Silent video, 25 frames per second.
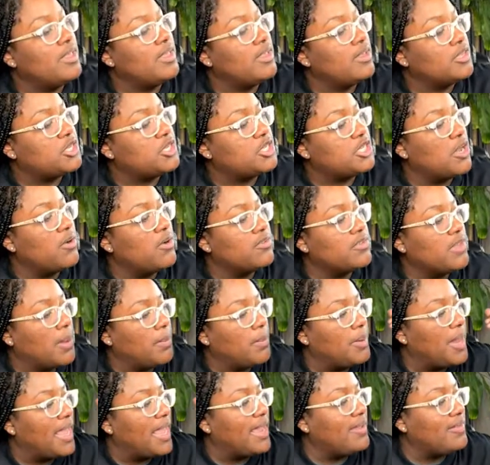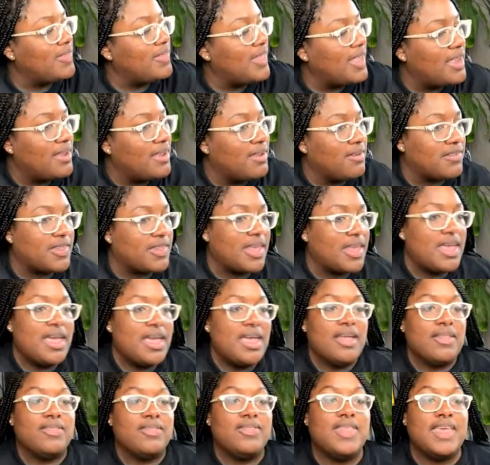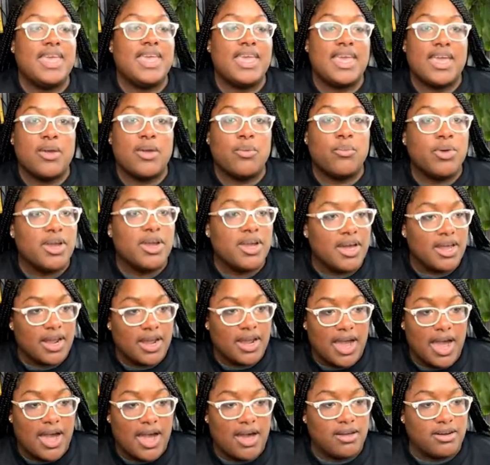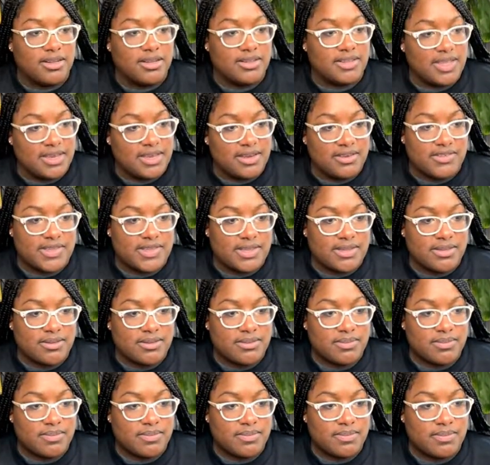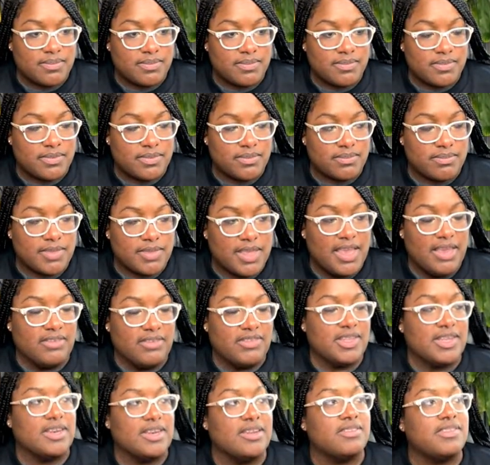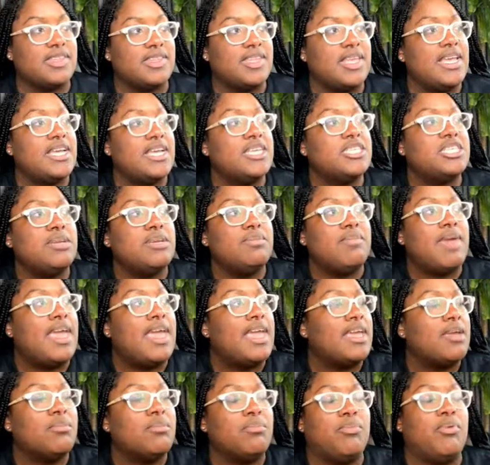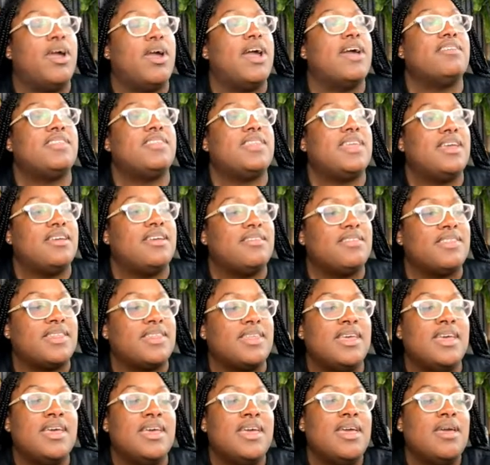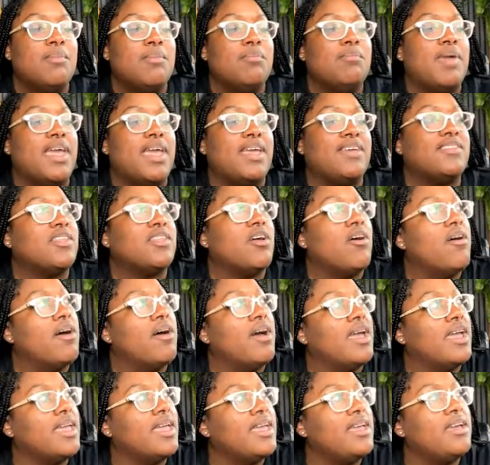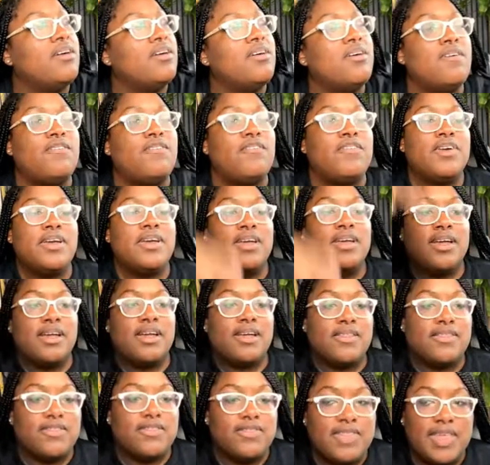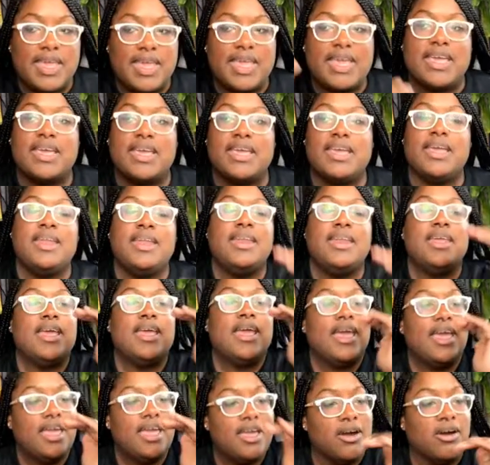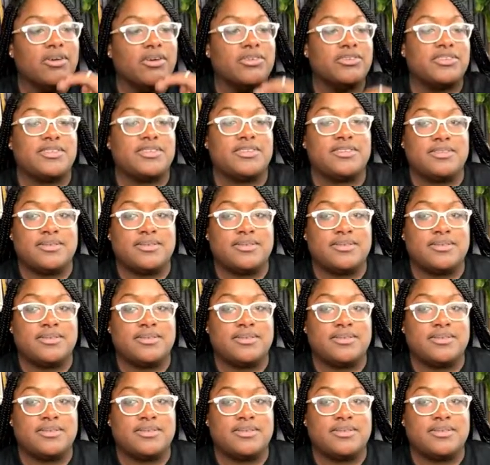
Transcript: shows up like this, then we're going to call it this. It's a decision-making process based on if, then, else.